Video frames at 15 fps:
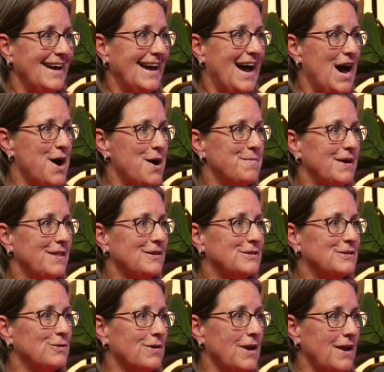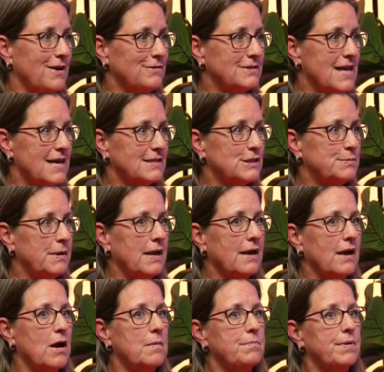and the tornadoes that's spinning
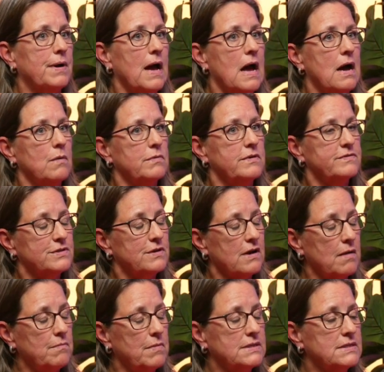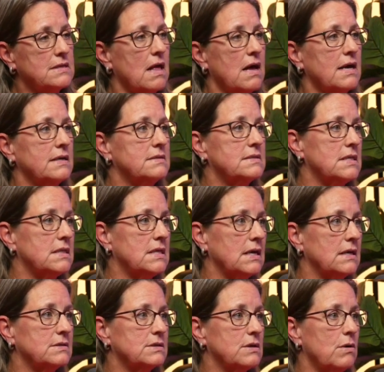up. We've still got mudslides and
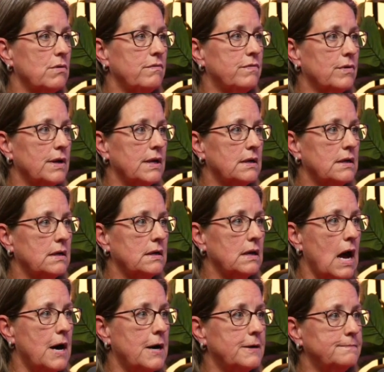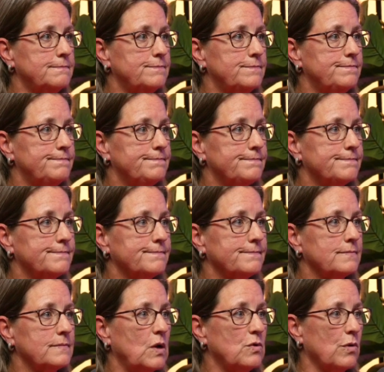things over in
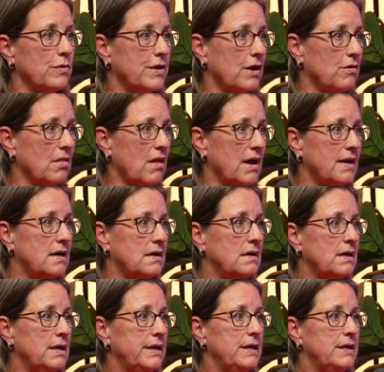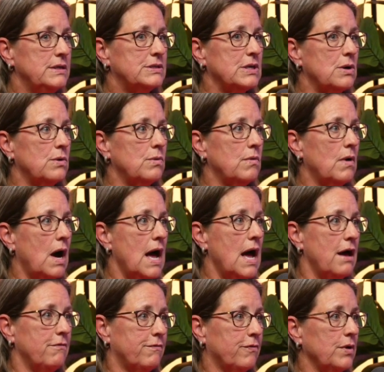North Carolina. So
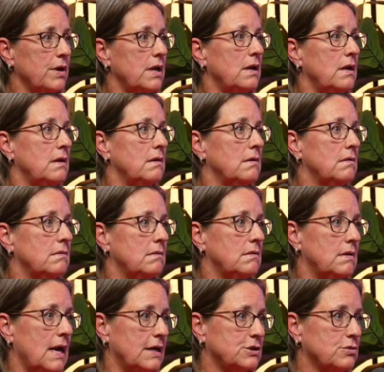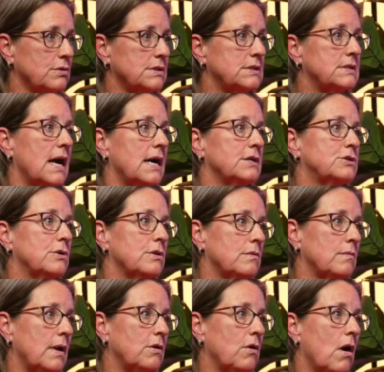every natural disaster, the
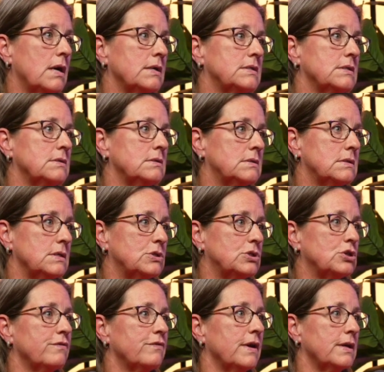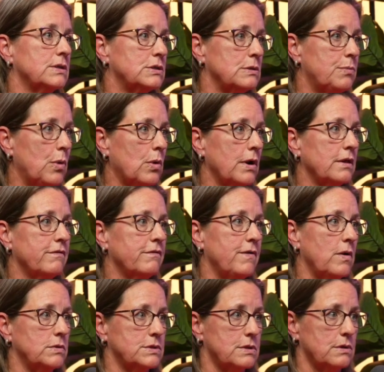Red Cross is serving and supporting the
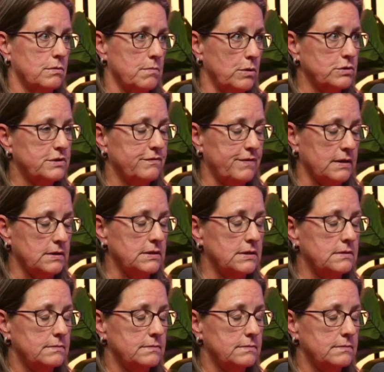folks that are most affected.